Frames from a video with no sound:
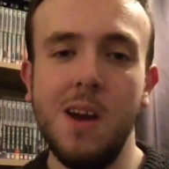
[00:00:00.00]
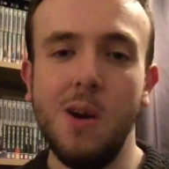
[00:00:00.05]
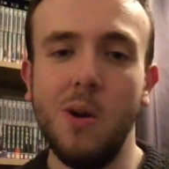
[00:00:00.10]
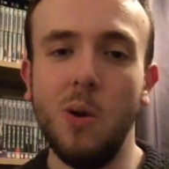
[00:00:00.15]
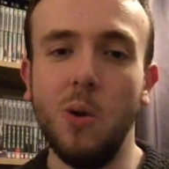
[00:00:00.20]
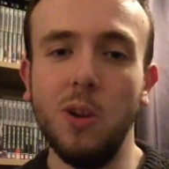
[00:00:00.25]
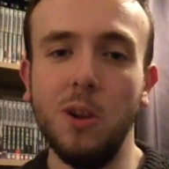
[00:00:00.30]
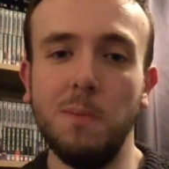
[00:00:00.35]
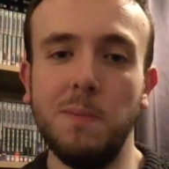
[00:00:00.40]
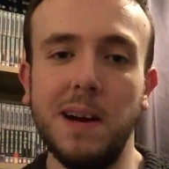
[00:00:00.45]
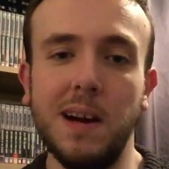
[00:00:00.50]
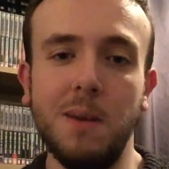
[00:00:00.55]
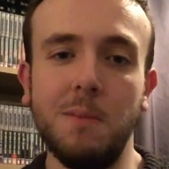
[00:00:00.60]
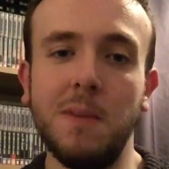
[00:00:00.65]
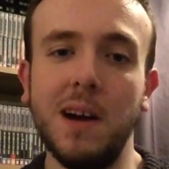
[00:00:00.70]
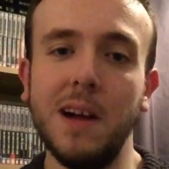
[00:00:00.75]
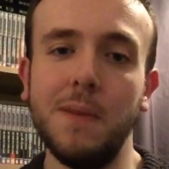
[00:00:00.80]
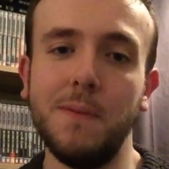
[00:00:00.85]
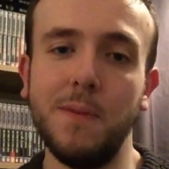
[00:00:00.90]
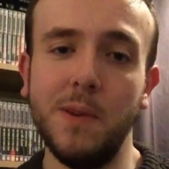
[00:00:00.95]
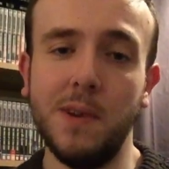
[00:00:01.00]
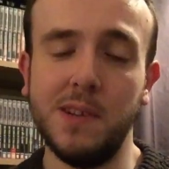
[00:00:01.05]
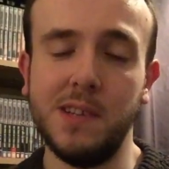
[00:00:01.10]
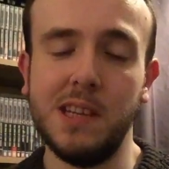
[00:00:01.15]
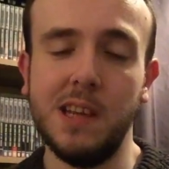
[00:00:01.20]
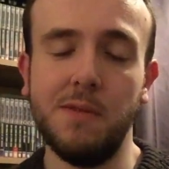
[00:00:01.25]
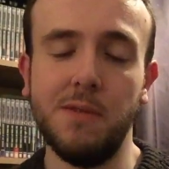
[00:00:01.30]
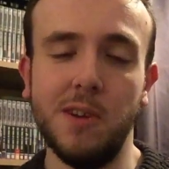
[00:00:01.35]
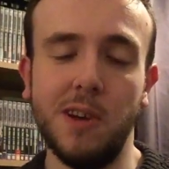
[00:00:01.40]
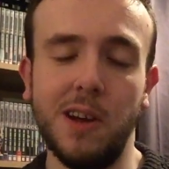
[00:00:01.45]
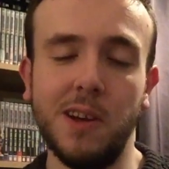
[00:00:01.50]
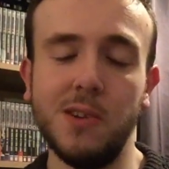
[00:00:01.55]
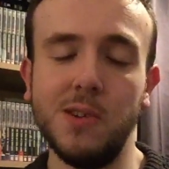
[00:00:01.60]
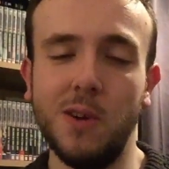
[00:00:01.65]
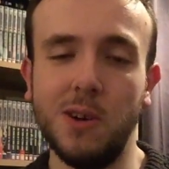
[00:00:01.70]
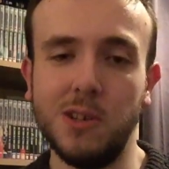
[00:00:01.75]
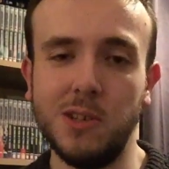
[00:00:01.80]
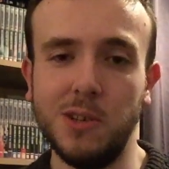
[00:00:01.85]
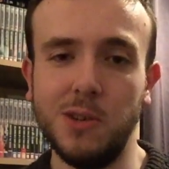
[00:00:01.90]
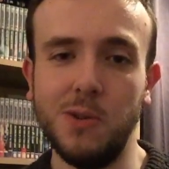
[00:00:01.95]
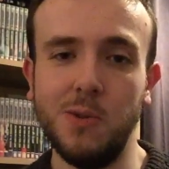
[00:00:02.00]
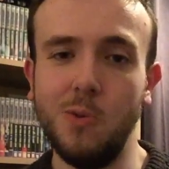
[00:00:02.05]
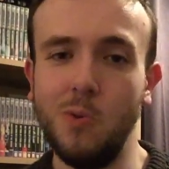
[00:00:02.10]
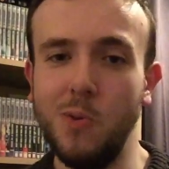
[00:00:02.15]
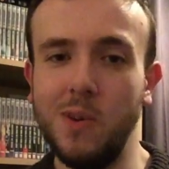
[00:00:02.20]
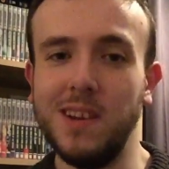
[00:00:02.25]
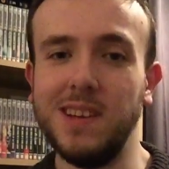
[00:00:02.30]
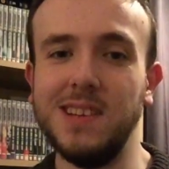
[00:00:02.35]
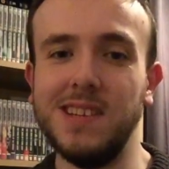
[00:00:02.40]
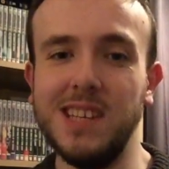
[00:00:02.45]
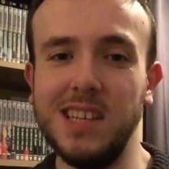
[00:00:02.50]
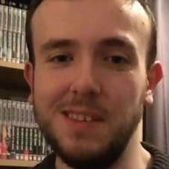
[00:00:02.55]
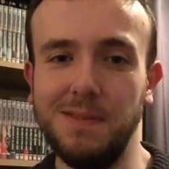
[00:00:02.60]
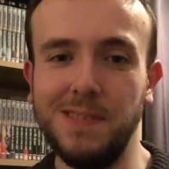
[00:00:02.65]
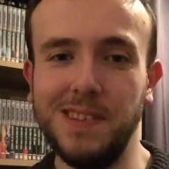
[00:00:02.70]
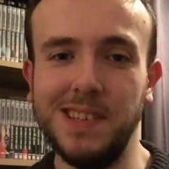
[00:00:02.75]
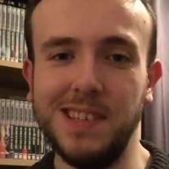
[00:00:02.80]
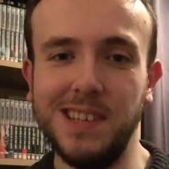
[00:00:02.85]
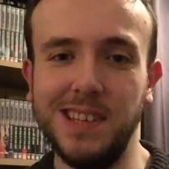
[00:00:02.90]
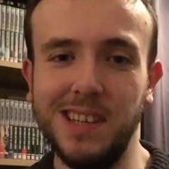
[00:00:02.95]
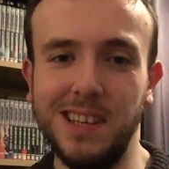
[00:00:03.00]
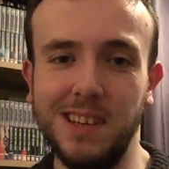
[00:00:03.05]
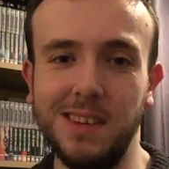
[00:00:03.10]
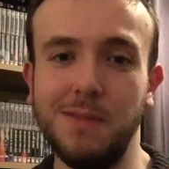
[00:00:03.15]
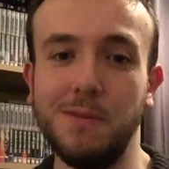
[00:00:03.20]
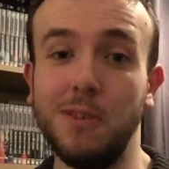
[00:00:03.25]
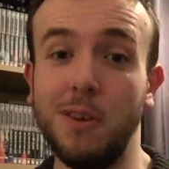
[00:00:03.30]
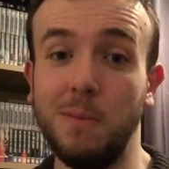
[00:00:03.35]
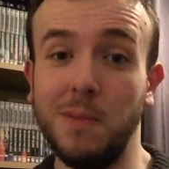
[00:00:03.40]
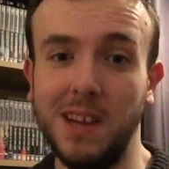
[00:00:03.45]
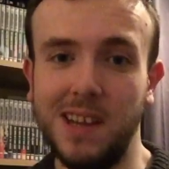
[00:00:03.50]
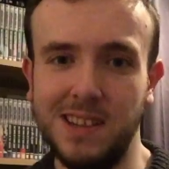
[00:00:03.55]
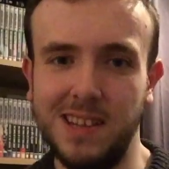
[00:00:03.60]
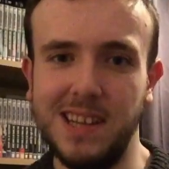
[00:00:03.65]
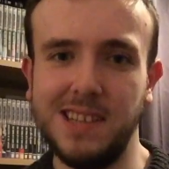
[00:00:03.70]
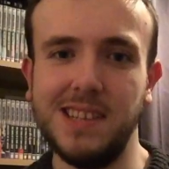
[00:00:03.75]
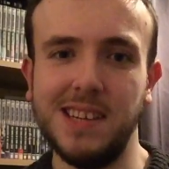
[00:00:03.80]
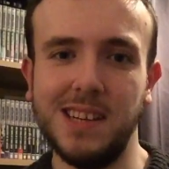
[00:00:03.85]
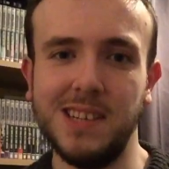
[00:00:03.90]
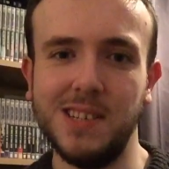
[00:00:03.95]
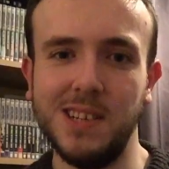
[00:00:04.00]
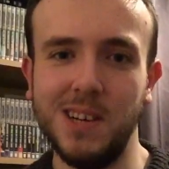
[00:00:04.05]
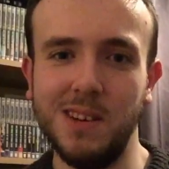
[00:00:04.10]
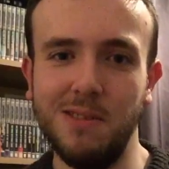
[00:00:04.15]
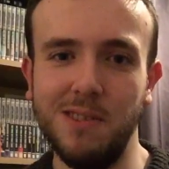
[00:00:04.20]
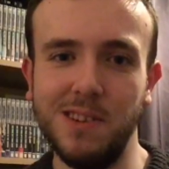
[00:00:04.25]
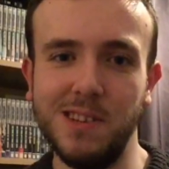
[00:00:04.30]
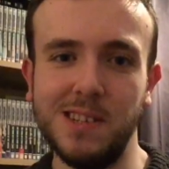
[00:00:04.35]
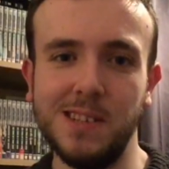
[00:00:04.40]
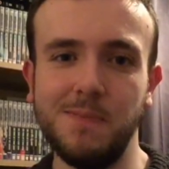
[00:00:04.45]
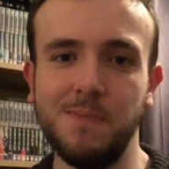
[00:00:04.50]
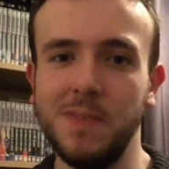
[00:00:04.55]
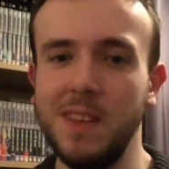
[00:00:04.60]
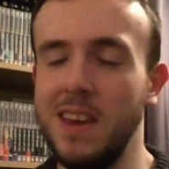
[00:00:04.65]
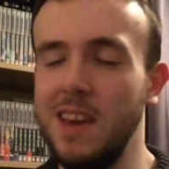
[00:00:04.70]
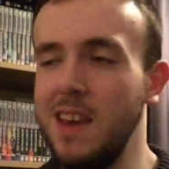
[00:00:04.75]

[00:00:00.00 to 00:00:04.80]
all about my first ever Doctor Who DVD from the classic series.